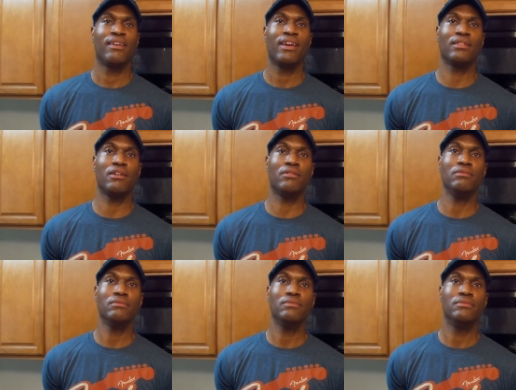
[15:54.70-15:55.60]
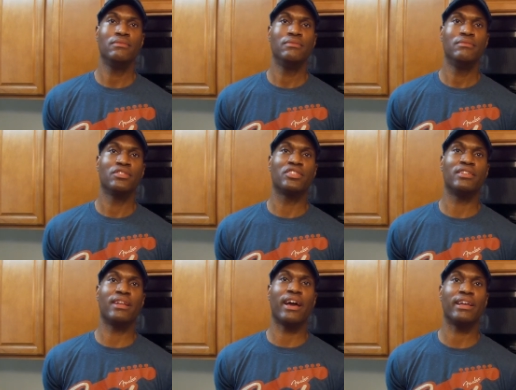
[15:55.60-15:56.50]
Hello,
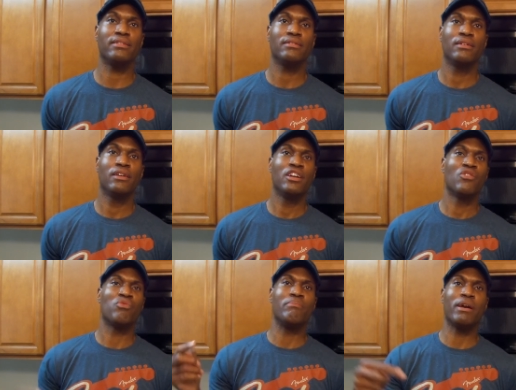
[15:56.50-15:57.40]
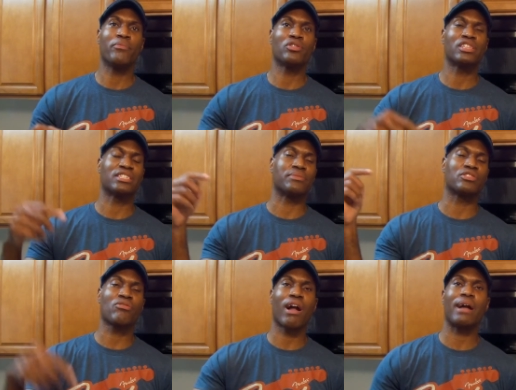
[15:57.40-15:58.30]
good night, Remember to
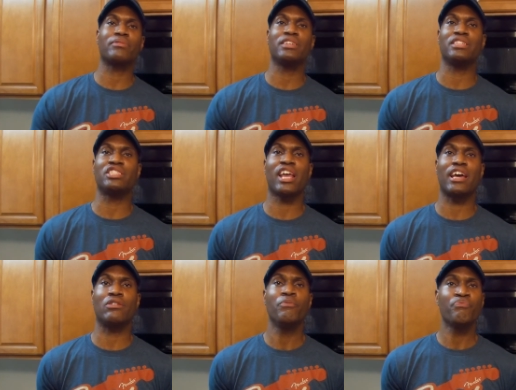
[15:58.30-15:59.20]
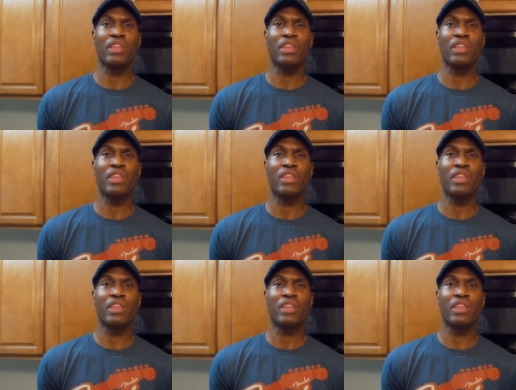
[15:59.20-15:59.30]
subscribe to the channel.